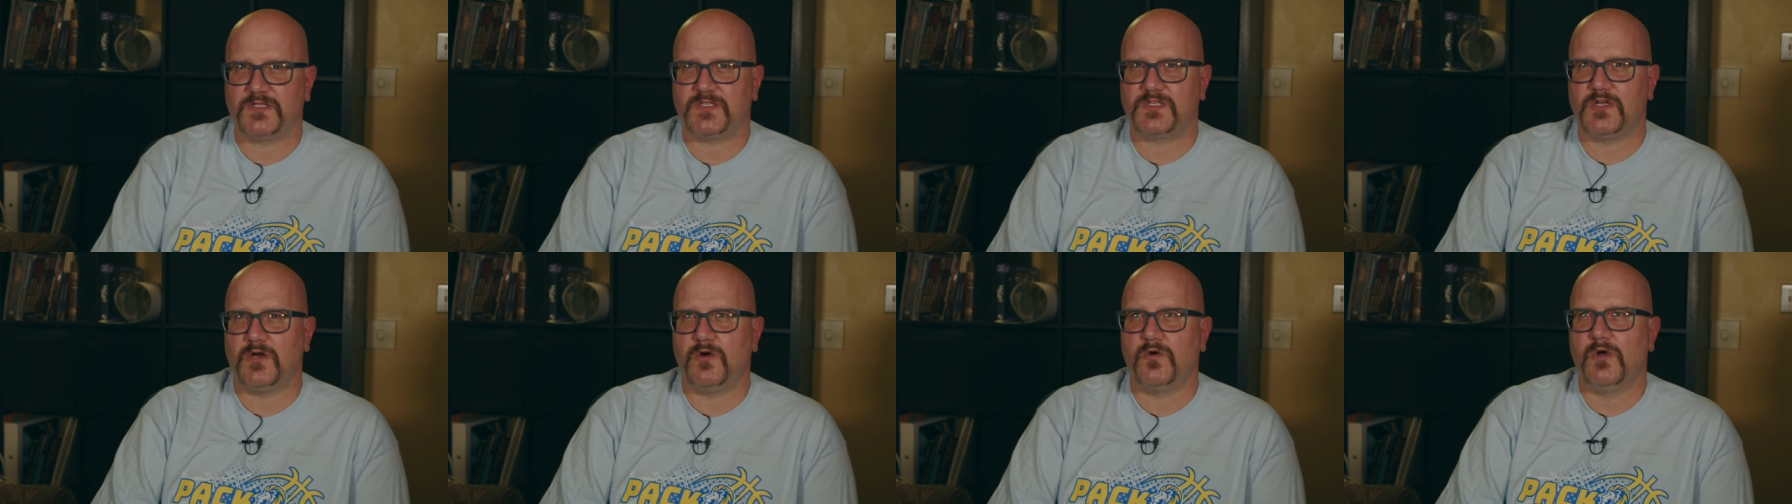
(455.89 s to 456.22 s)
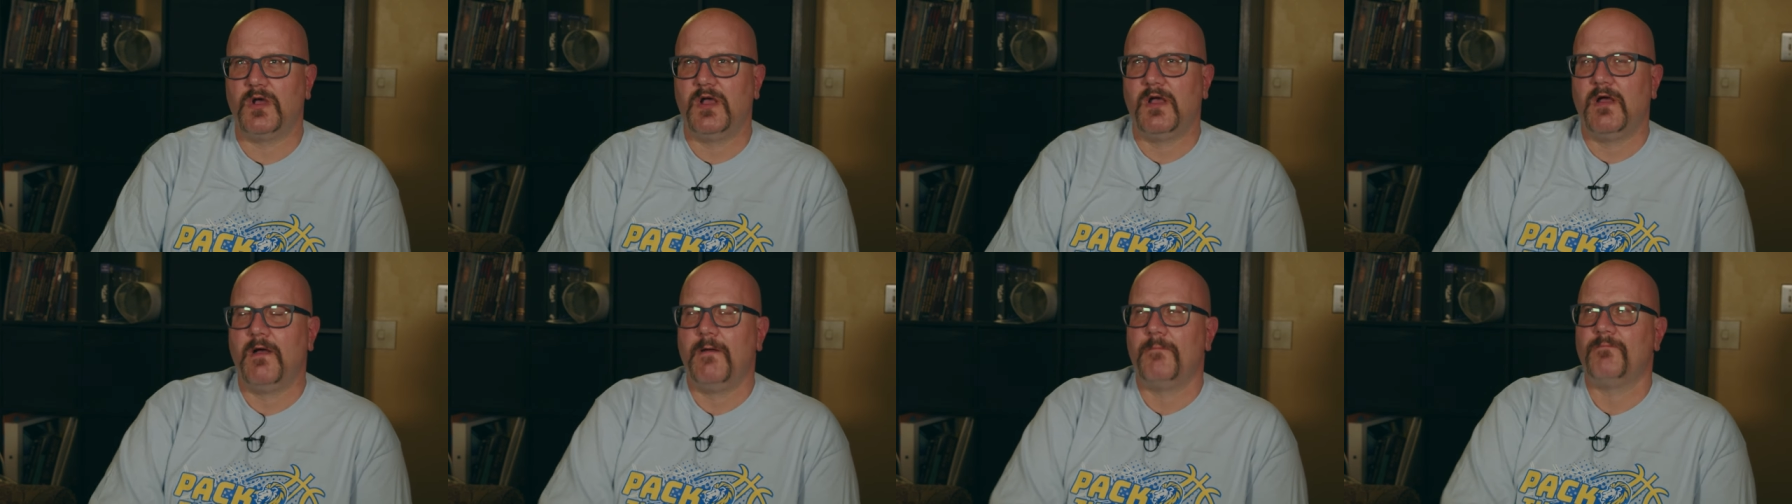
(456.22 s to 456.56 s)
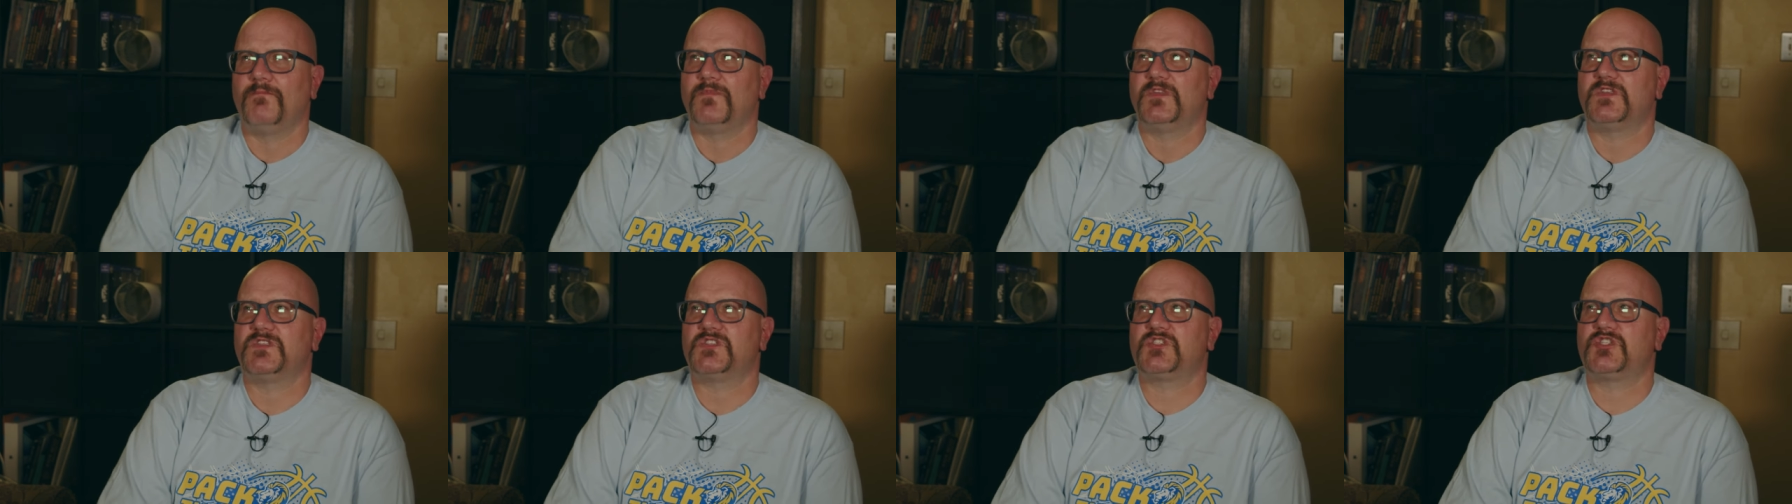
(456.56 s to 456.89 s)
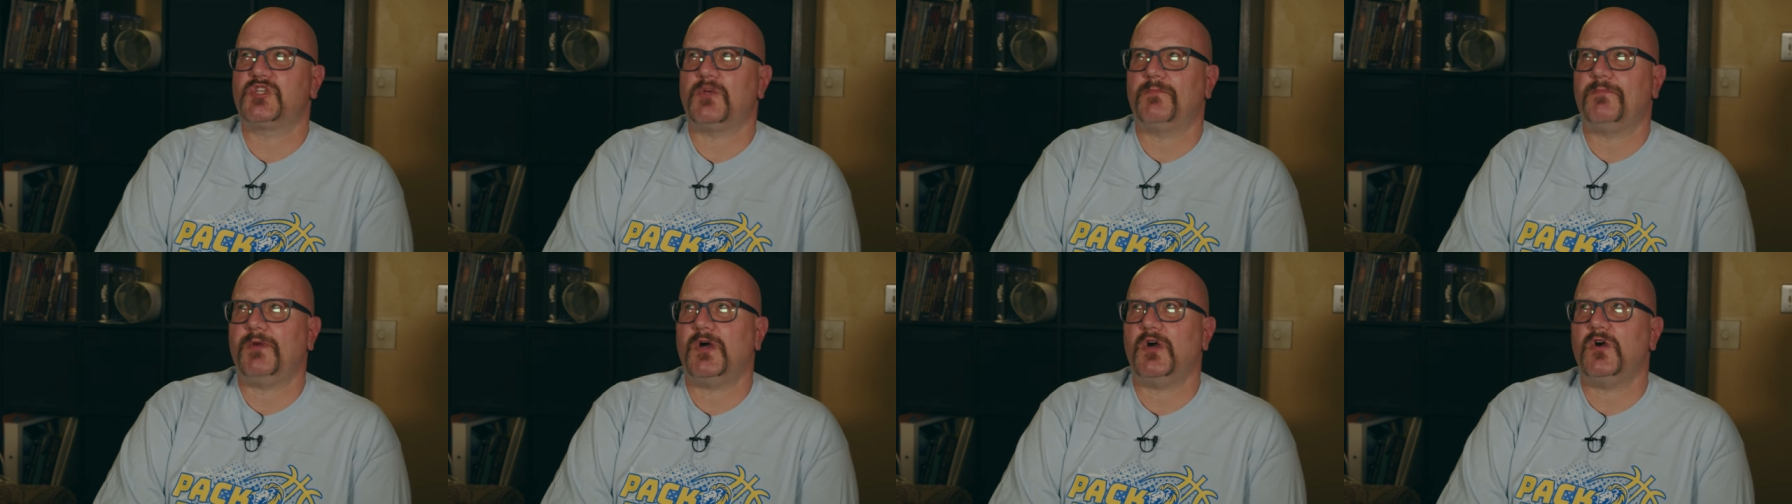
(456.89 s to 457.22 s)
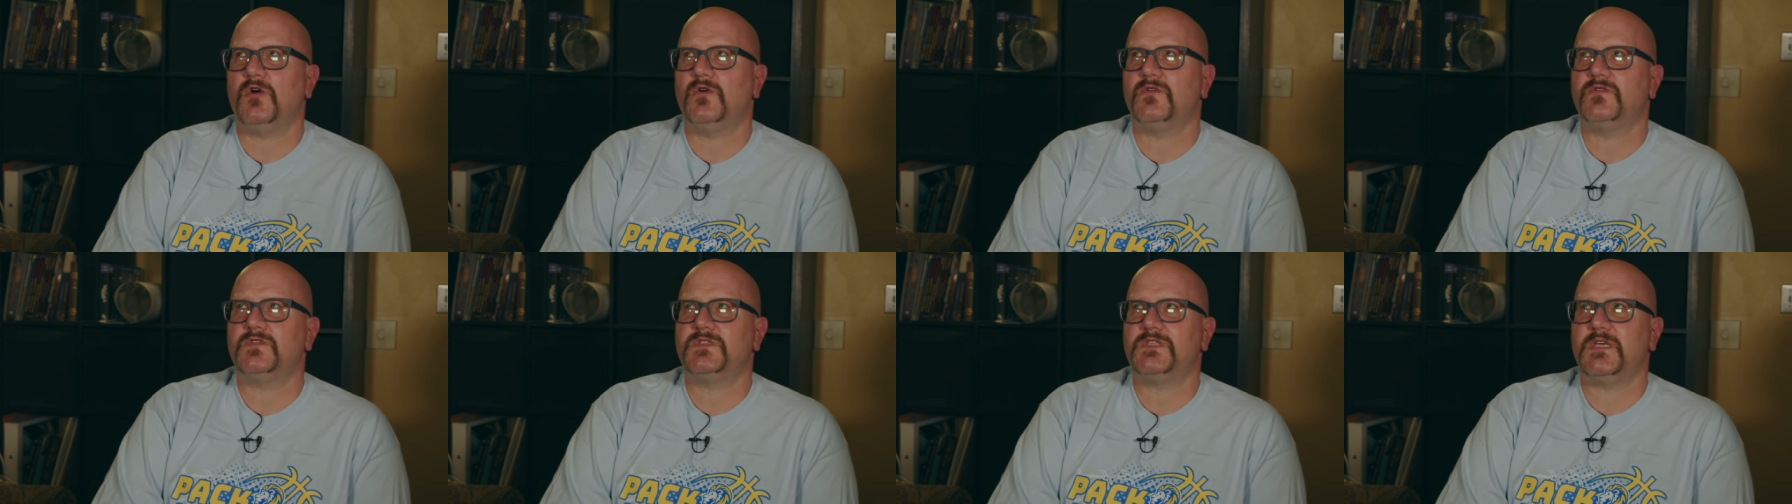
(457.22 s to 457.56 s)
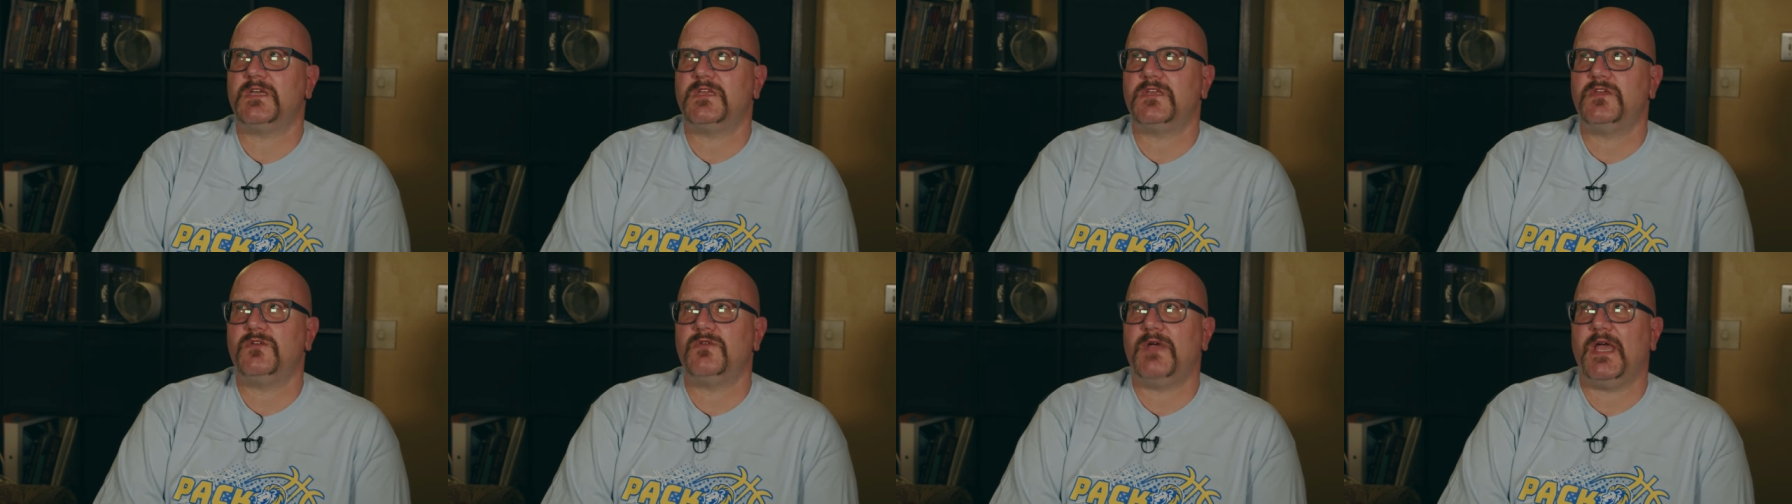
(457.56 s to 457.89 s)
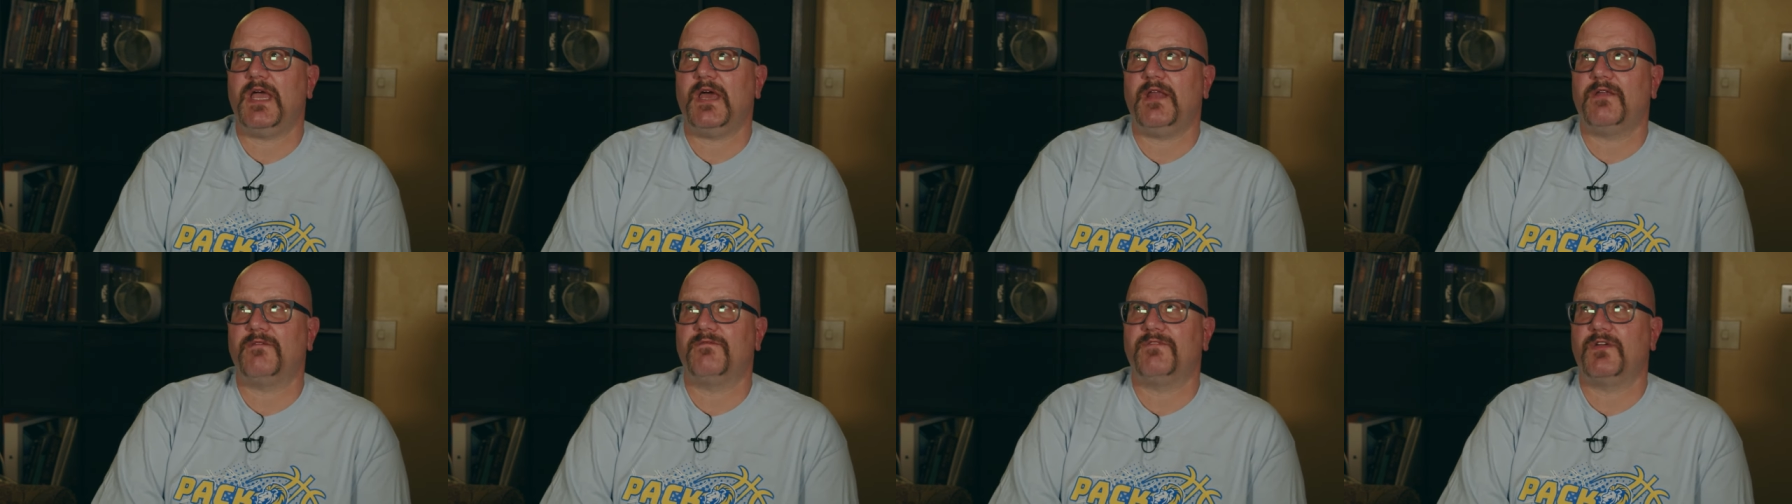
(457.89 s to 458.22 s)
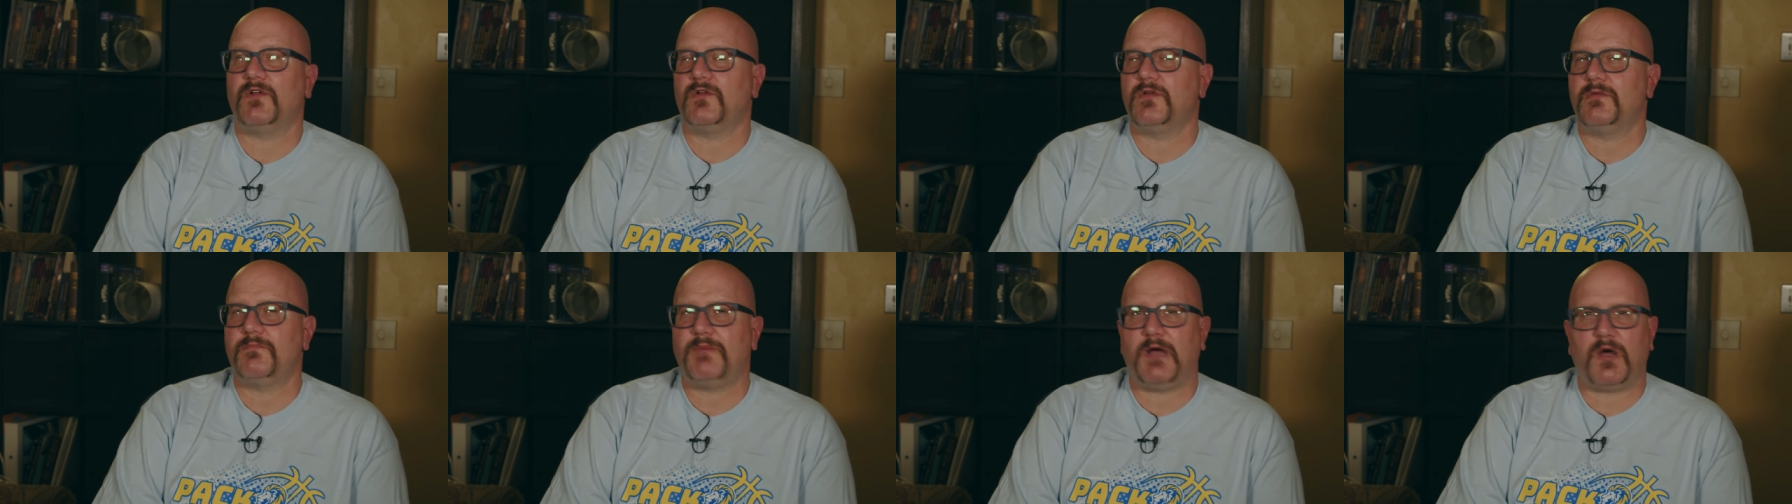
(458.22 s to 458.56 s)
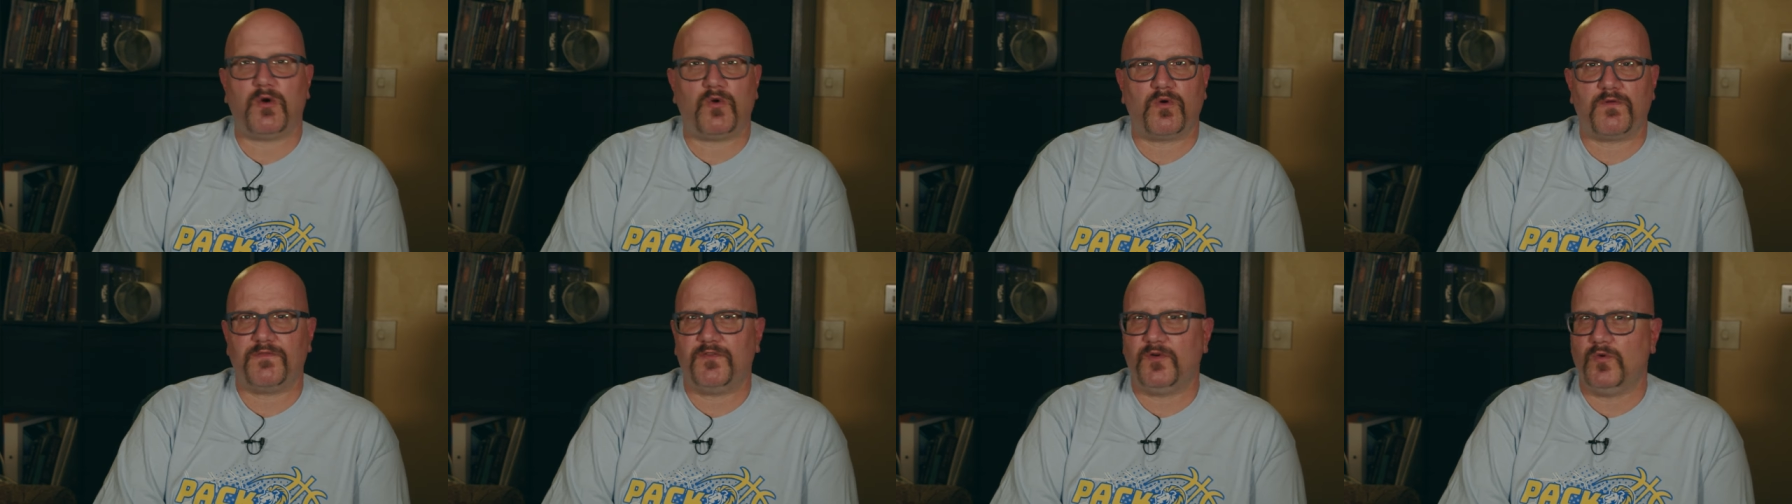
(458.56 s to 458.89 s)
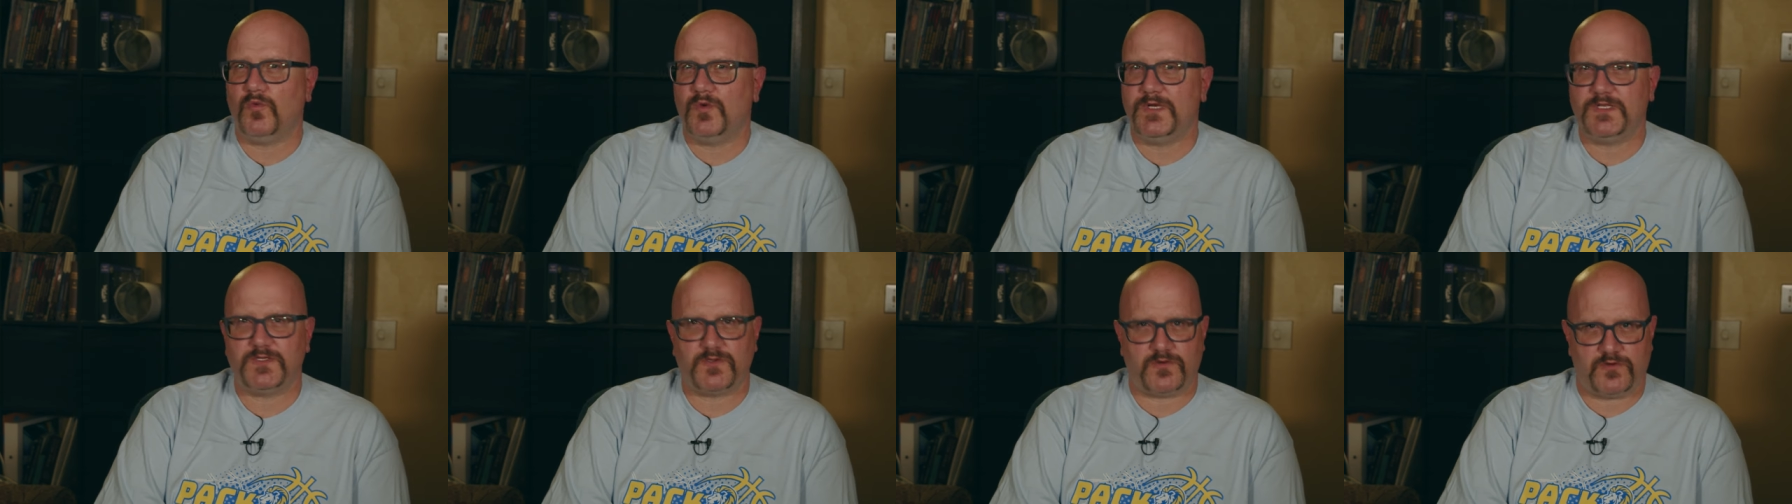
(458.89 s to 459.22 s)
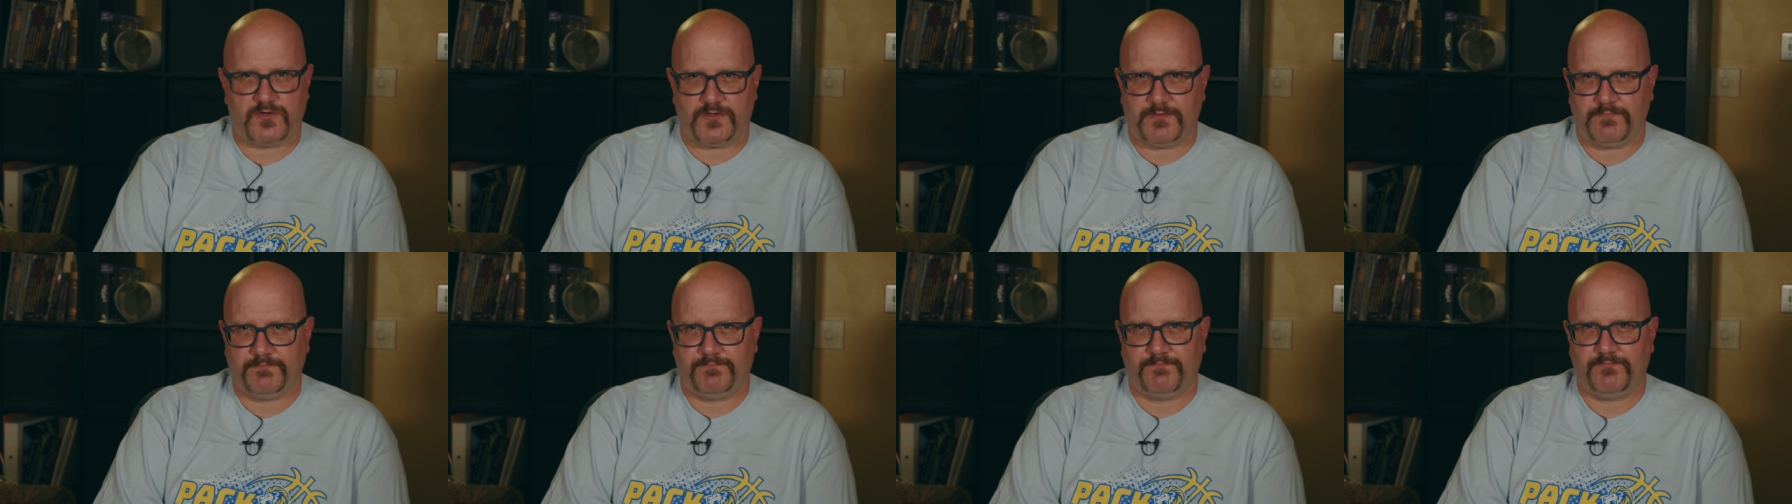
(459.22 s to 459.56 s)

So suppose that you had a very powerful wizard